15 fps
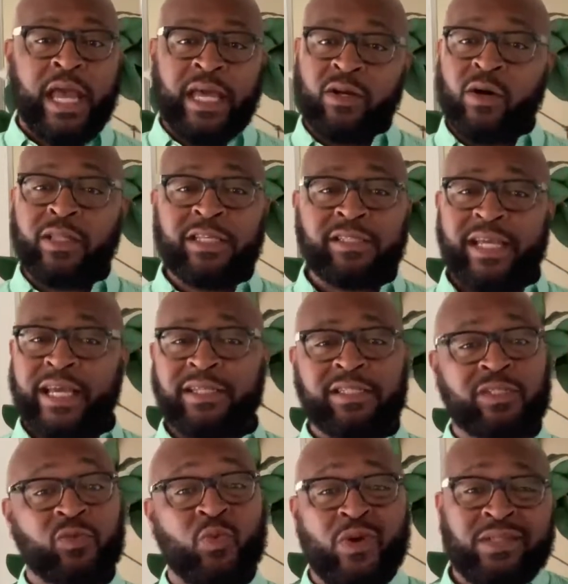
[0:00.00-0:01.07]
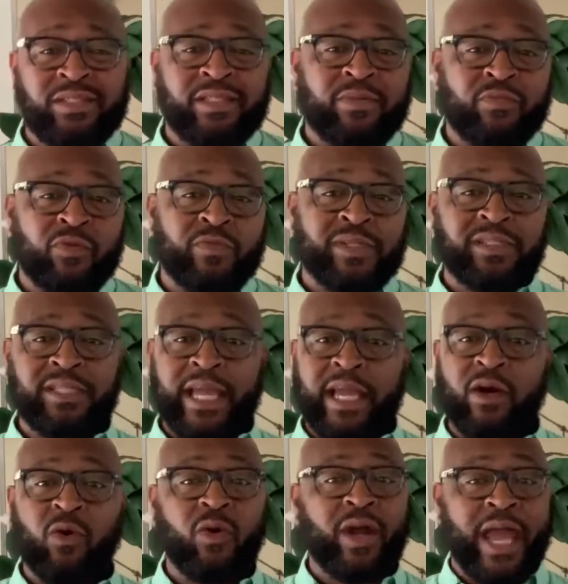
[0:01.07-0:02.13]
And all it takes is one simple
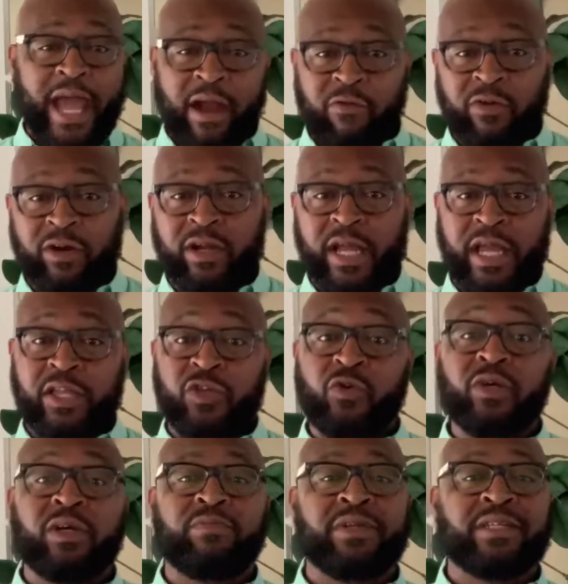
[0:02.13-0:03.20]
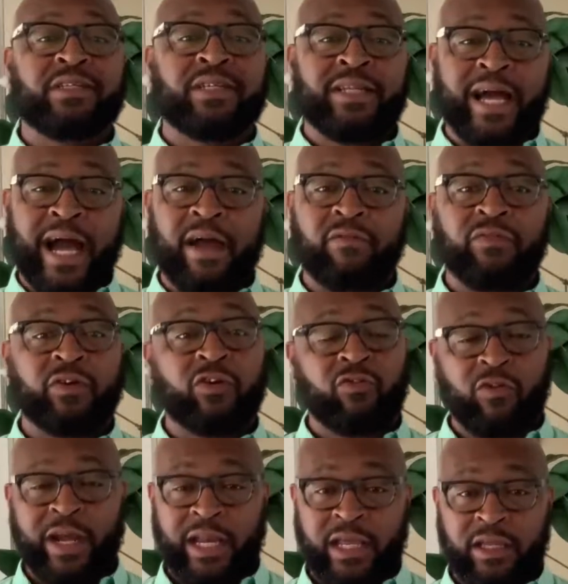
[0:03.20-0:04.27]
mistake or error, and you could be denied for
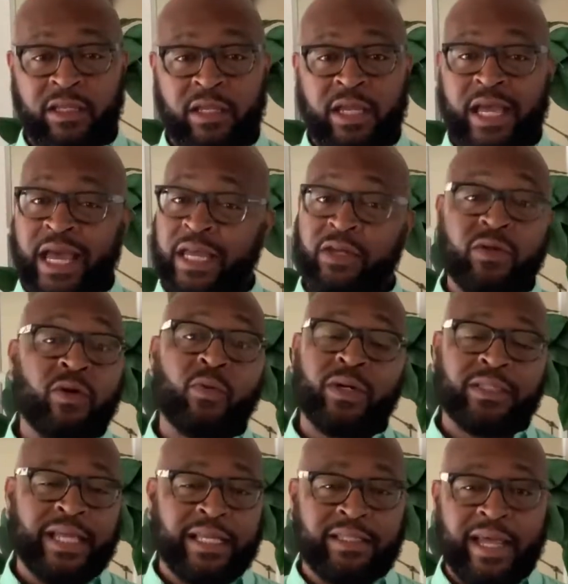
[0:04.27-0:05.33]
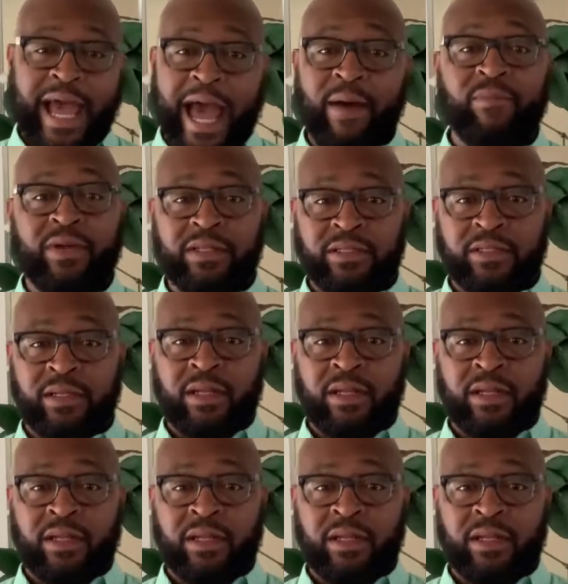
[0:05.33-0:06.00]
credit. And you don't want that to happen.